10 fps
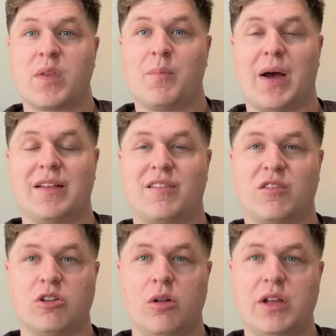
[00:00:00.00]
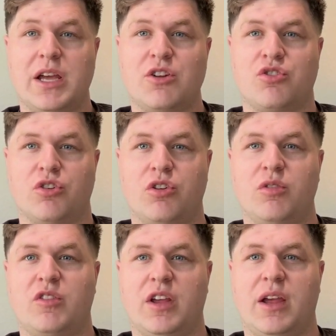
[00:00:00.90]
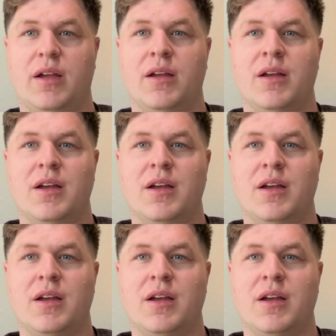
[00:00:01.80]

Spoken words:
by slowly introducing